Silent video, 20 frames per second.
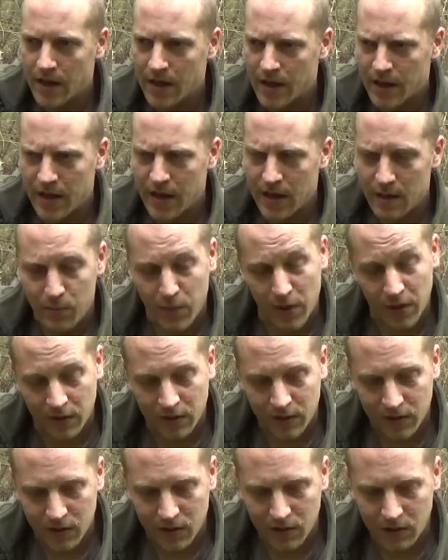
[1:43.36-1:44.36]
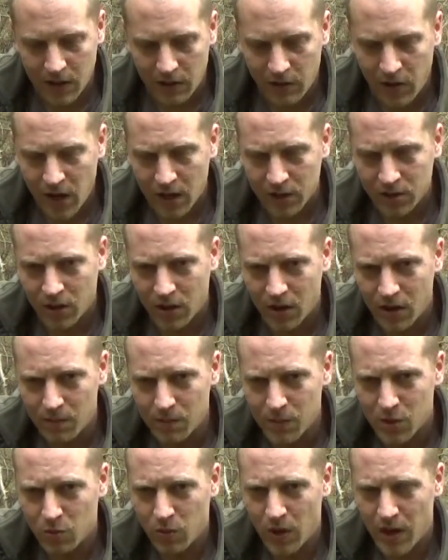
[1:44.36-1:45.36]
But there are
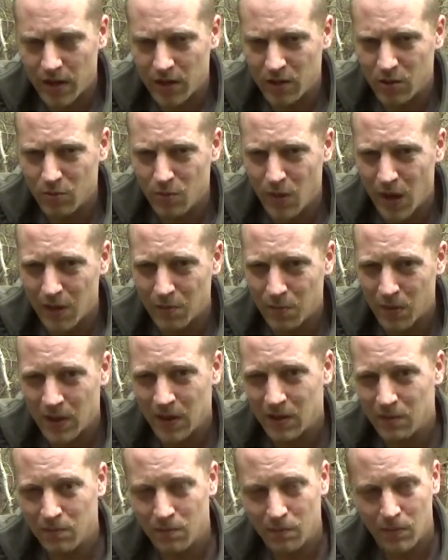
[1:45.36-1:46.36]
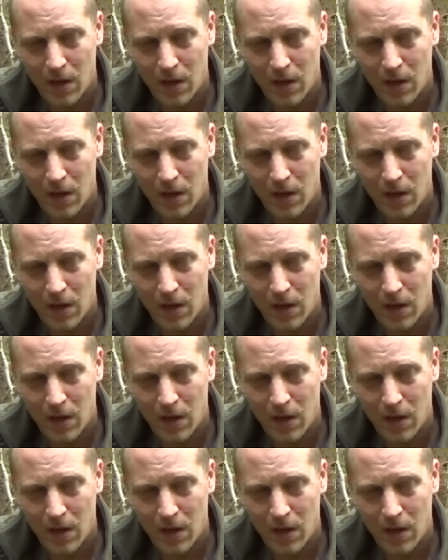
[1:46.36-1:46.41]
times when you may be